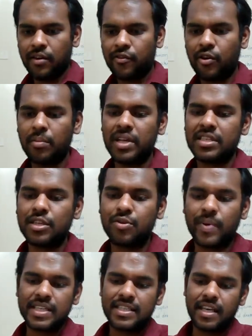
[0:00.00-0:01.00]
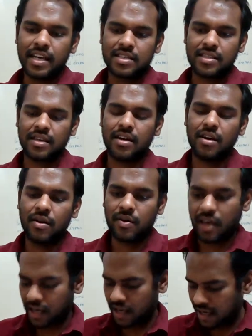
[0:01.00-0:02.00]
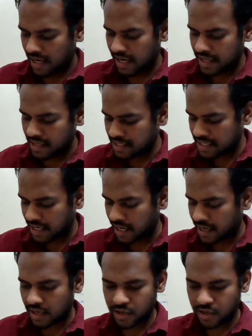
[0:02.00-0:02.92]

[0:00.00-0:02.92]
From lesson 26. Okay, I understand.